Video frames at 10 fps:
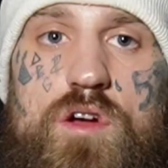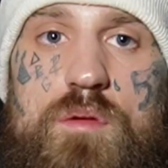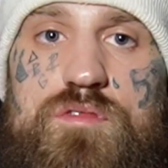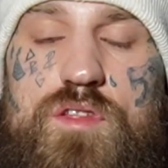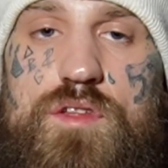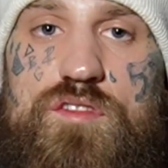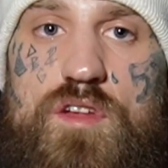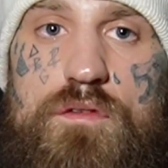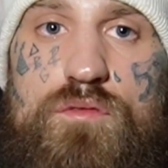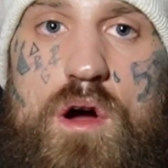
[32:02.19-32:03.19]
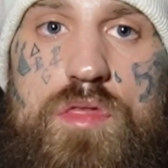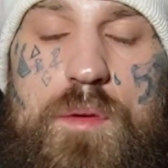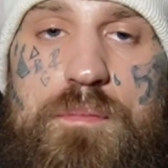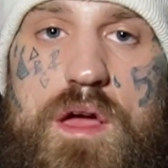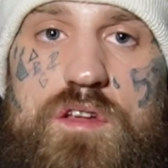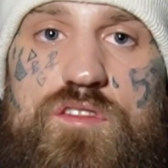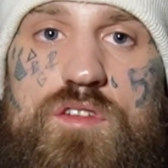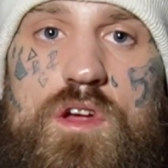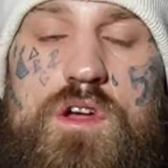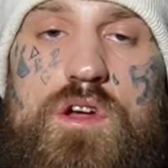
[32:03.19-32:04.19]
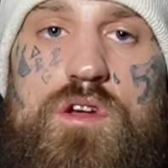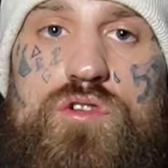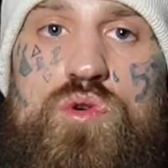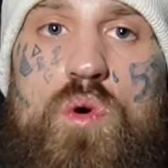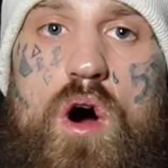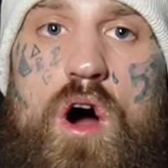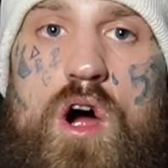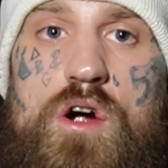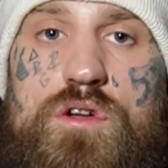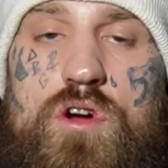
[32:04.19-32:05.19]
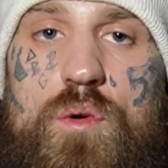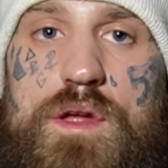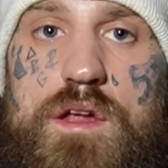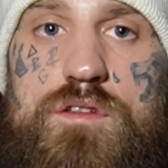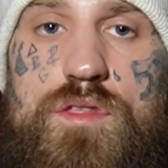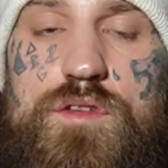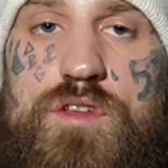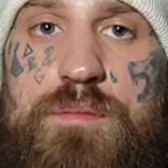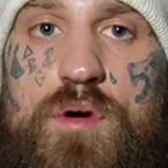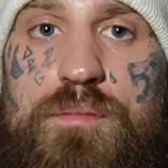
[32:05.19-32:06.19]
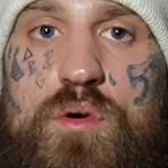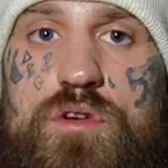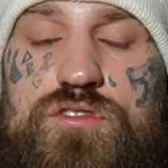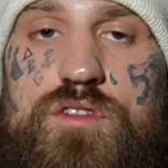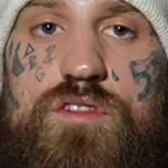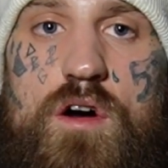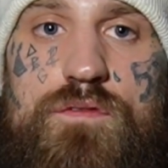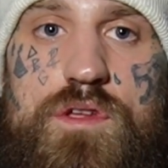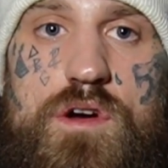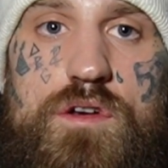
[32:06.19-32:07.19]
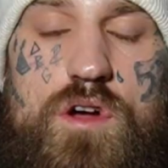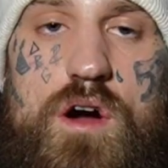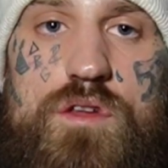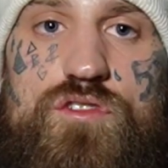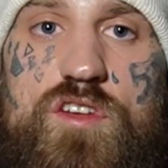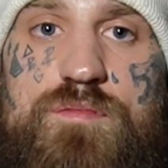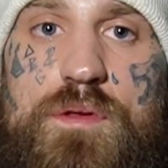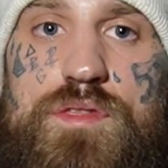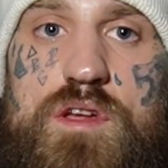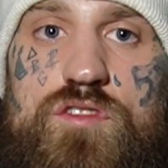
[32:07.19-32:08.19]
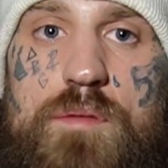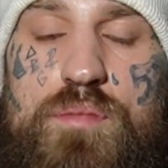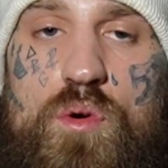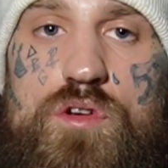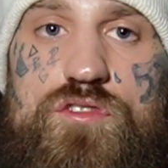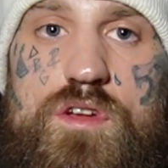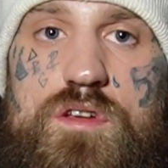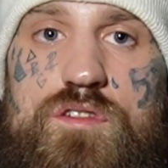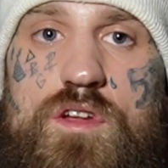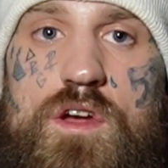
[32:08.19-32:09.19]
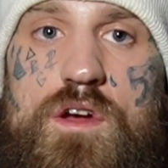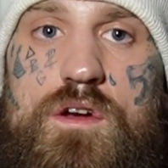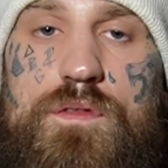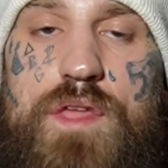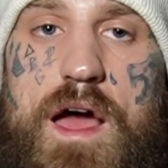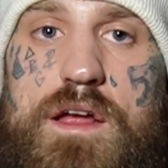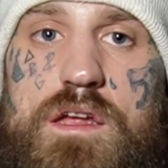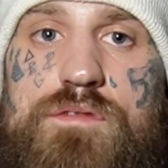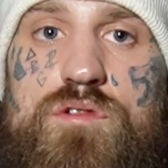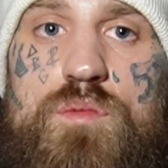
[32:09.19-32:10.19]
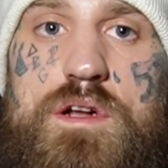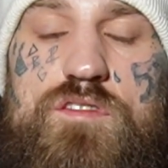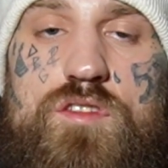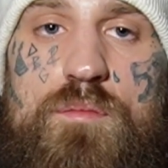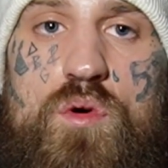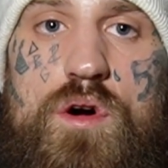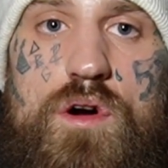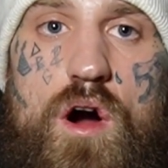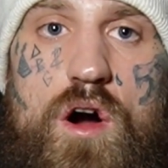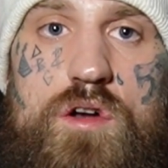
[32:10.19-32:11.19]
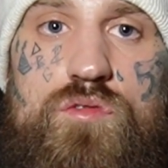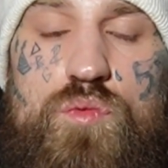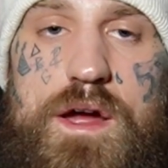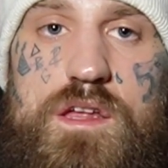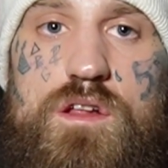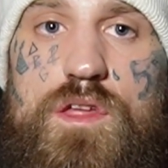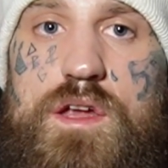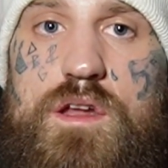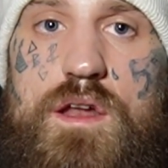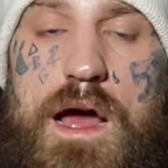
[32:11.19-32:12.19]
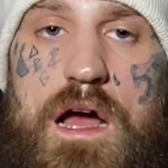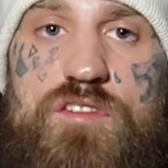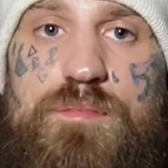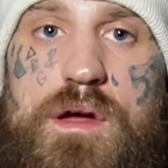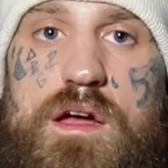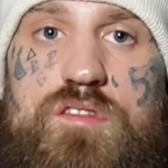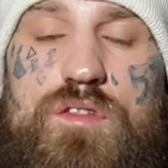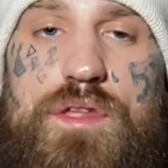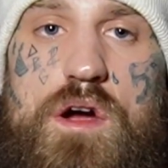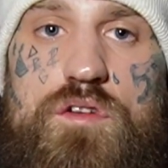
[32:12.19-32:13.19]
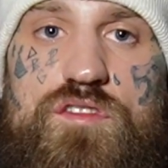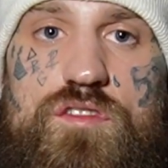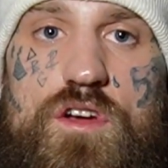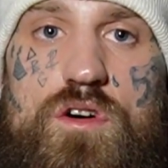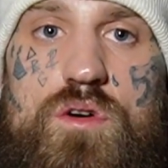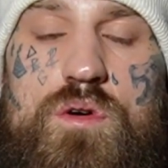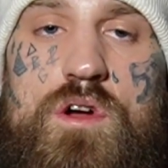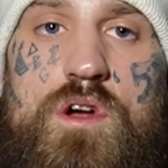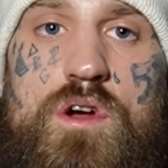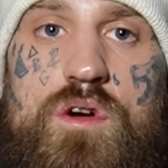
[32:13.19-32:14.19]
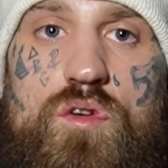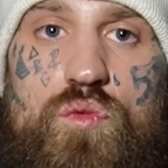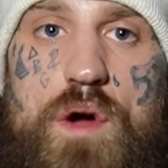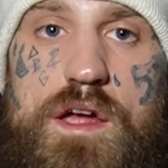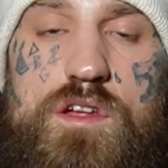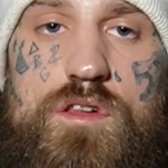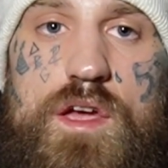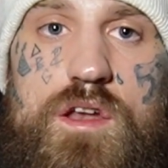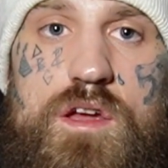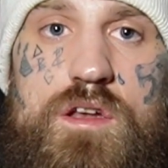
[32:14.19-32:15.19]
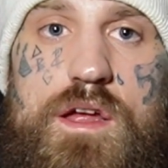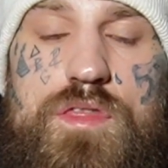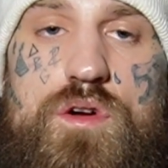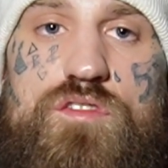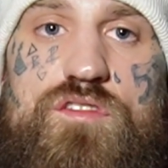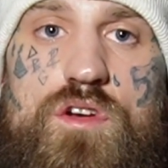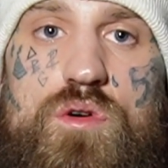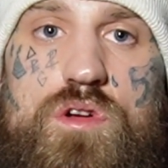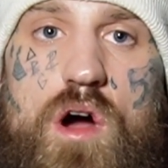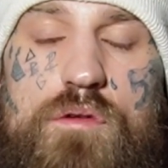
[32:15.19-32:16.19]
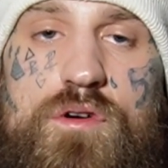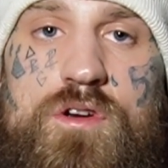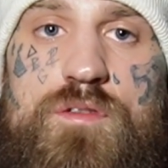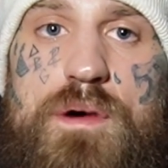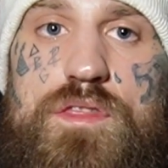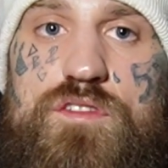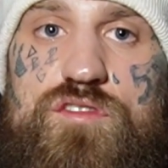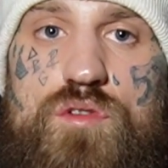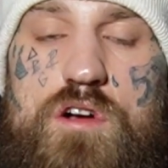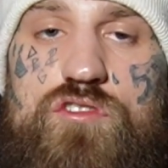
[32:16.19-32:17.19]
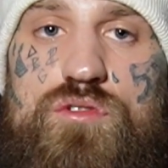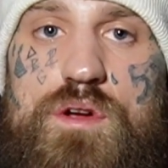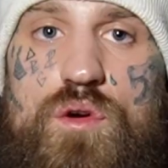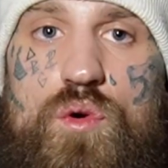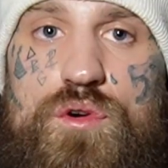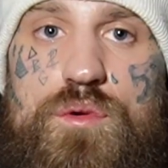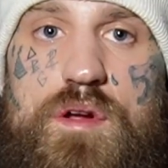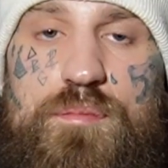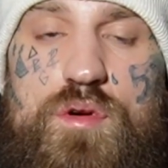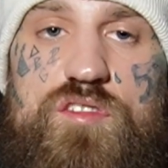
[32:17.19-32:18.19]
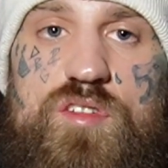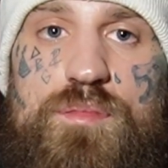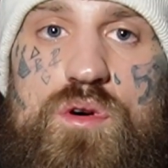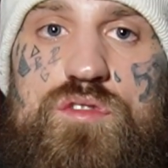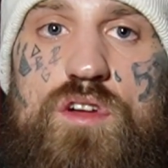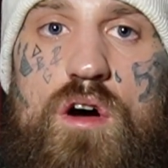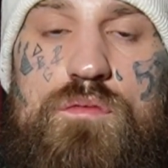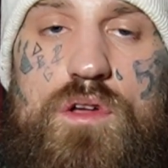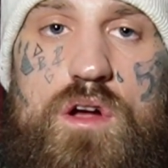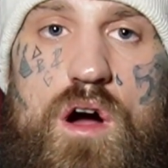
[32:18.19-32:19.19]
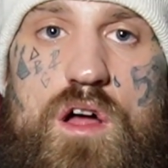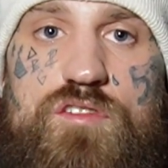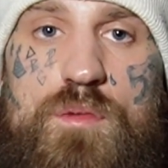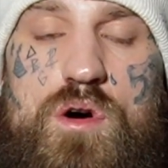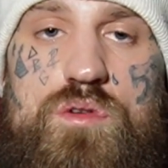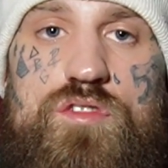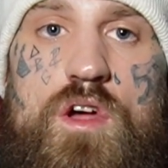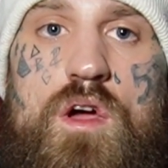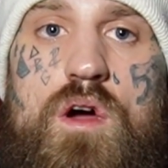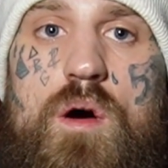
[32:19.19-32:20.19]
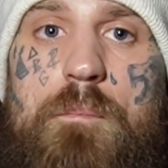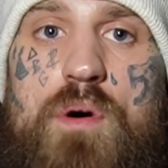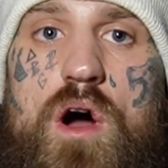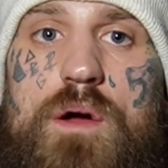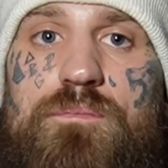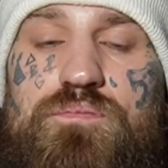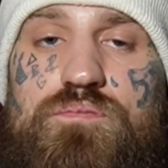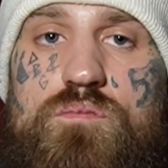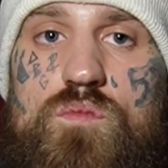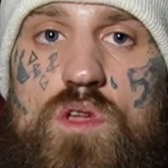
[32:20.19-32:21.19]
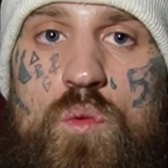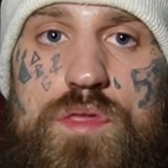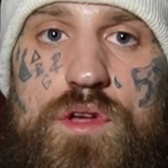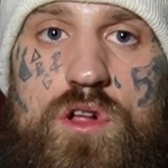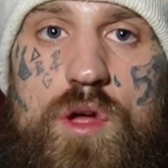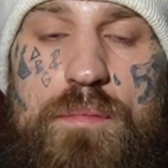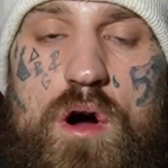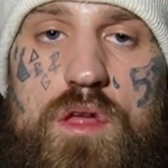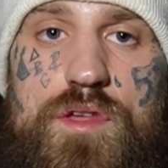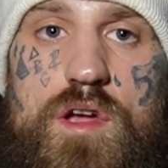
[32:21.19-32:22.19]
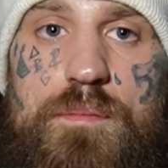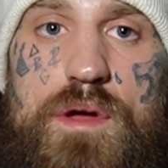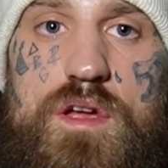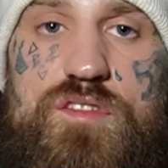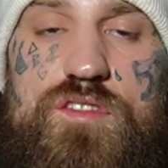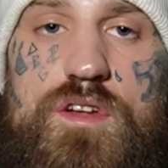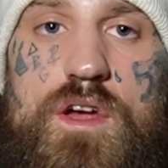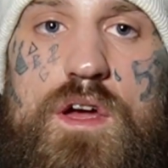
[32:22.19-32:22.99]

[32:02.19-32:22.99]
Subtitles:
comes to the Sephiroth abyss, you are going into the deeper portions of the unconscious, but these are portions that, even when it's the more unregulated aspects, they are still regulated and they're still governed by the structuring, ordering principles of the cosmos. But with the qlippothic abyss,